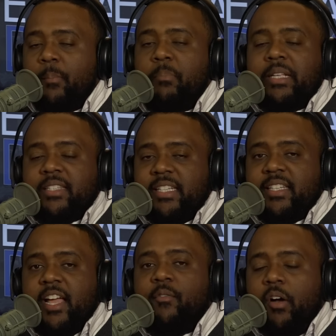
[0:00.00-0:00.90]
Betsy
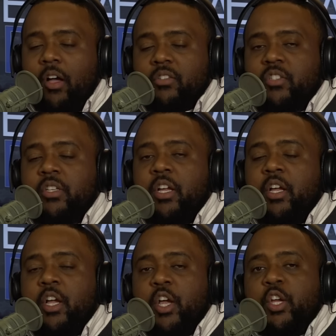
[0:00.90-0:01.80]
DeVos
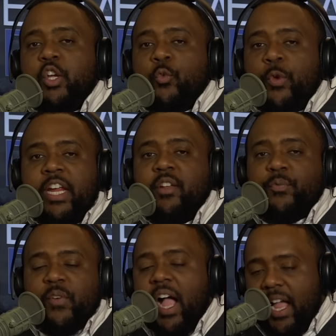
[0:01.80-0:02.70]

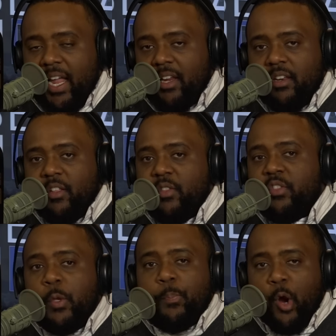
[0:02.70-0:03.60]
redefined
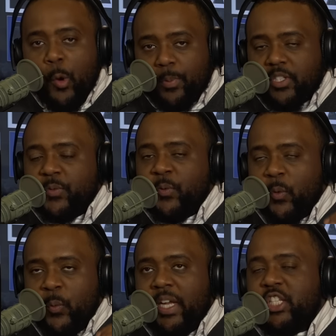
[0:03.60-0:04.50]
the purpose for
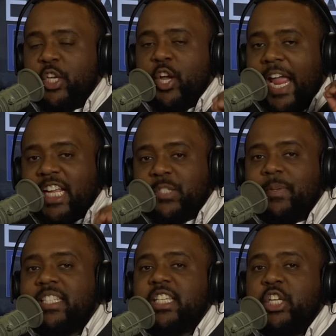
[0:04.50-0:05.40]
which
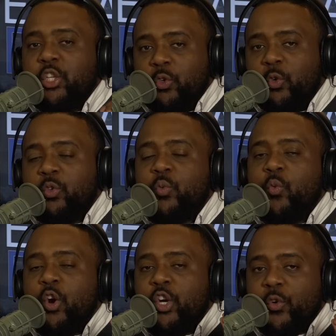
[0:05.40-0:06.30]
HBCUs
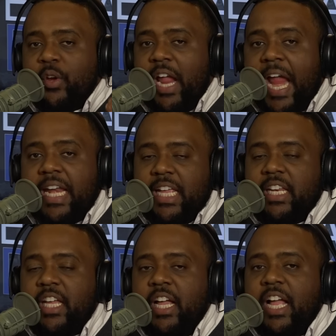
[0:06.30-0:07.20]
were
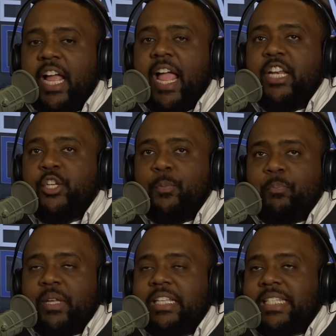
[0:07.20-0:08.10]
created to
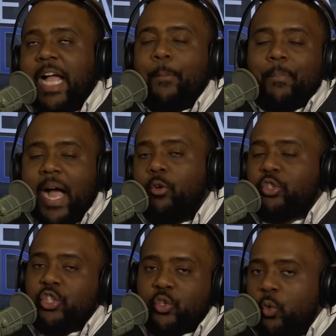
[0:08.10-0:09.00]
be about
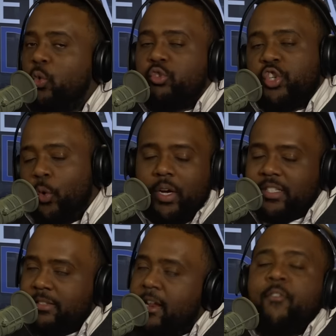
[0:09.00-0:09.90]
school
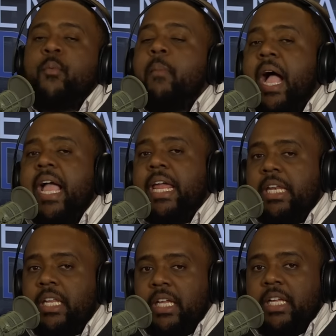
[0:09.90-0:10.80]
choice. Never
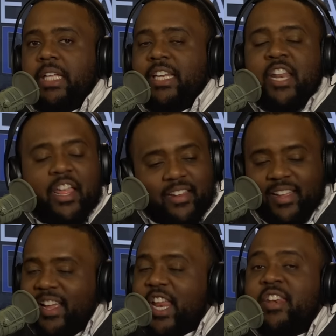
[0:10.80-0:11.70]
mind
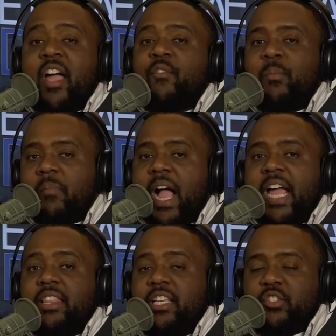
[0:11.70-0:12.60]

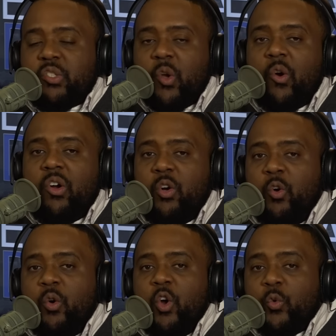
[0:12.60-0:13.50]
the
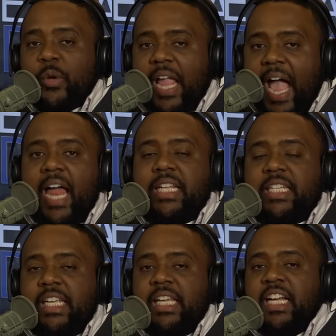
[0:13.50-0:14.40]
historical
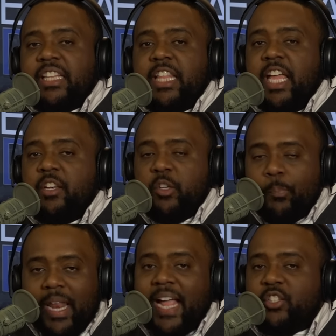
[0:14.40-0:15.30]
reality that
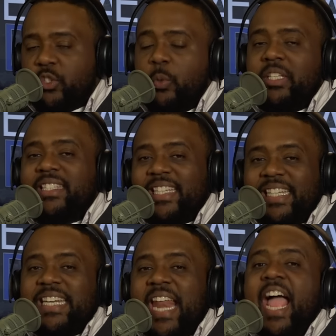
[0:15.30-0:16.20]
black students
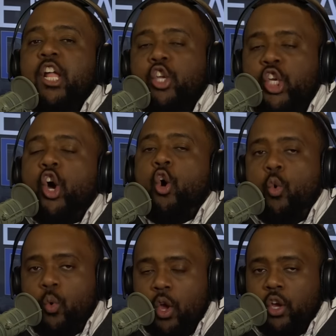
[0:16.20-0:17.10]
could not
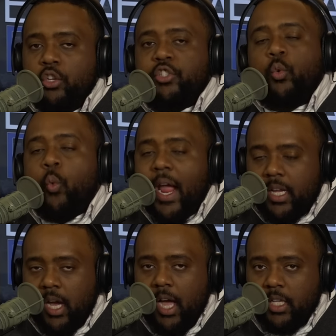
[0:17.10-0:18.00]
go to
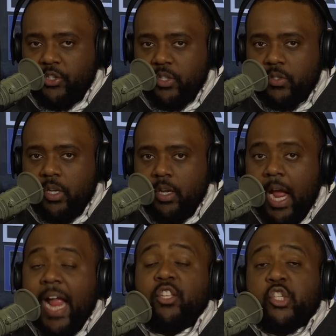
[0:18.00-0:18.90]
white colleges.
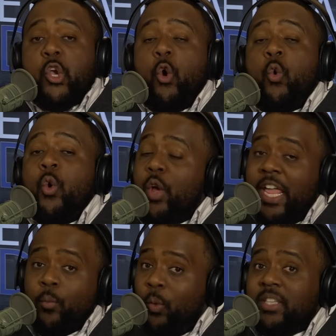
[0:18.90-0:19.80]
And so
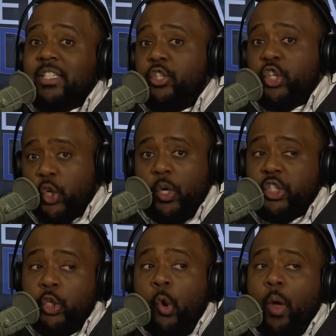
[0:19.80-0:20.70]
it wasn't a
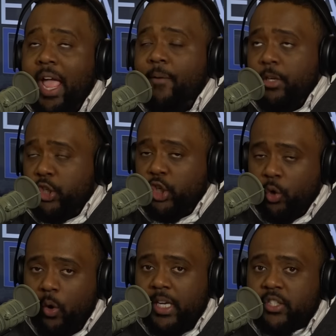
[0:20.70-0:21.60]
choice. You don't have a
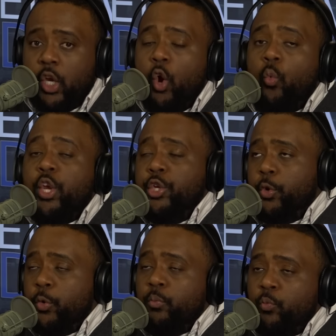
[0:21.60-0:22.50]
choice when
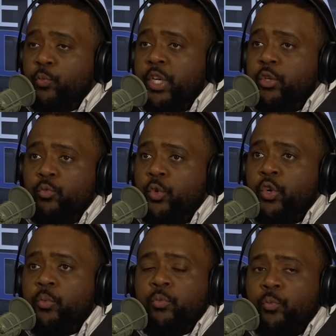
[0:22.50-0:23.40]
you're
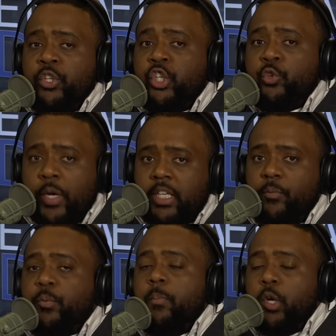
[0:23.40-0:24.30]

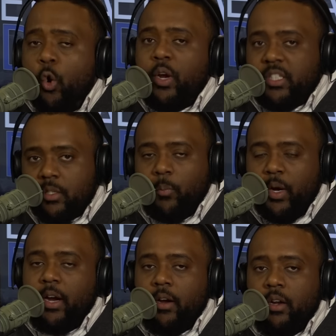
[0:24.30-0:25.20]
restricted from going
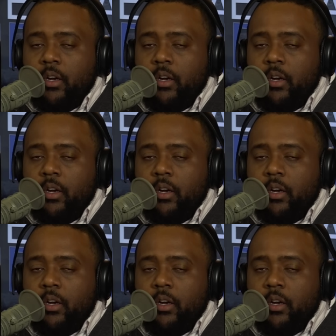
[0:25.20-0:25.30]
somewhere.